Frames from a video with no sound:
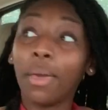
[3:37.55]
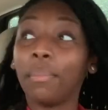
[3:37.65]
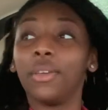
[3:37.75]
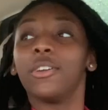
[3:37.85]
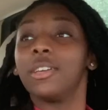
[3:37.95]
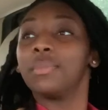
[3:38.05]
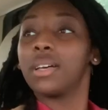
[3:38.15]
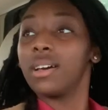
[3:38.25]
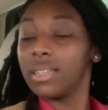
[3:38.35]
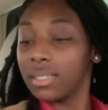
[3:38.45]
period,
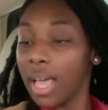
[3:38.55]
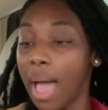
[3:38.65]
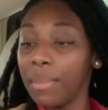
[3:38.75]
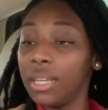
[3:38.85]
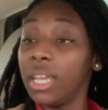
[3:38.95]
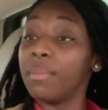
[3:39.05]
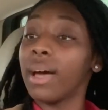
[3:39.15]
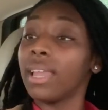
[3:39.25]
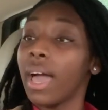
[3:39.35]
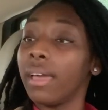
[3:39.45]
because I be needing my
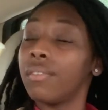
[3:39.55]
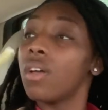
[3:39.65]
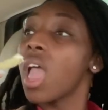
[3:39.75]
life,